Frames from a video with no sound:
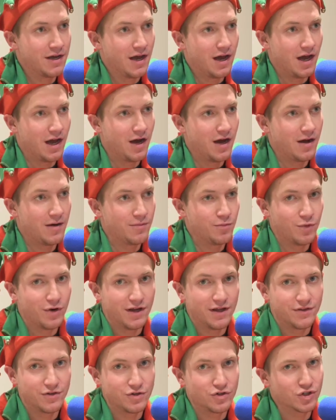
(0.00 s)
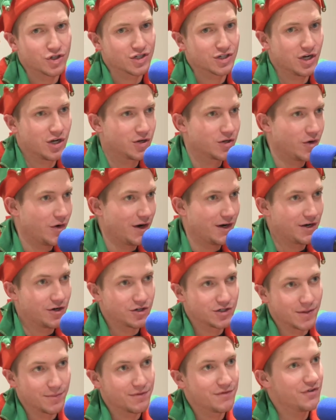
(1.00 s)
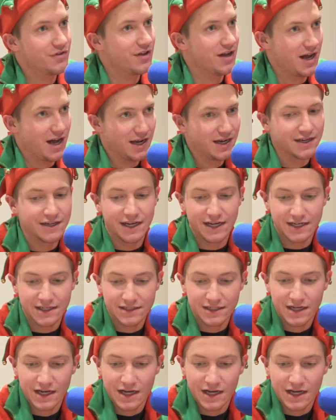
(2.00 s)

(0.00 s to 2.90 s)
with your church logo on it or something for the holidays.